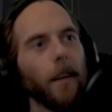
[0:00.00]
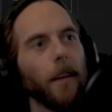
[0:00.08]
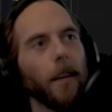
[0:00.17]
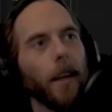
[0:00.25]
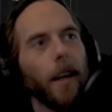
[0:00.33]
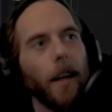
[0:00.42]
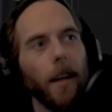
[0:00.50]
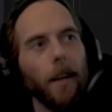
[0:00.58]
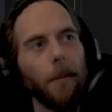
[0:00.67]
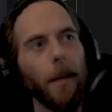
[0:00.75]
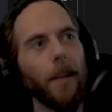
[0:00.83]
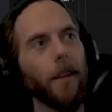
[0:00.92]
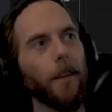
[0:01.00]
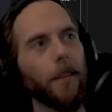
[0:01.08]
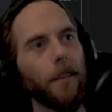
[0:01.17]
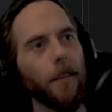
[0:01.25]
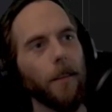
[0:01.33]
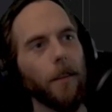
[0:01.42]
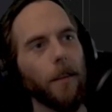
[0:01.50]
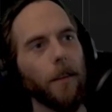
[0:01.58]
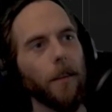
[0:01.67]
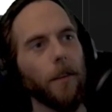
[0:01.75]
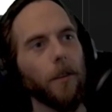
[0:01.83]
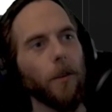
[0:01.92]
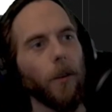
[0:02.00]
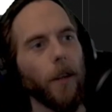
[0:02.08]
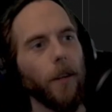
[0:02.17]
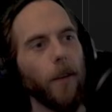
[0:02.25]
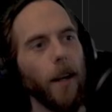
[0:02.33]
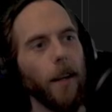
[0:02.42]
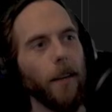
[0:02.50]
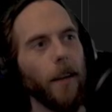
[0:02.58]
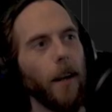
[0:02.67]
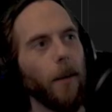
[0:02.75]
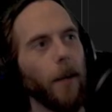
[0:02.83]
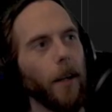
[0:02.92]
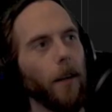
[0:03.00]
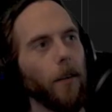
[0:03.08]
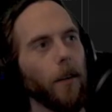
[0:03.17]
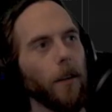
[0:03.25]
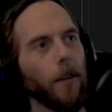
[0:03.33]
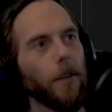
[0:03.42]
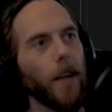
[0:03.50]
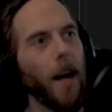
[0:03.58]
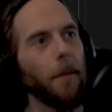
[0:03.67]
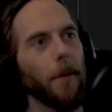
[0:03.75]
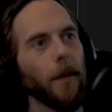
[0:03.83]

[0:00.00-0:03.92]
Can I make this scrolled in right? There we go. Stop.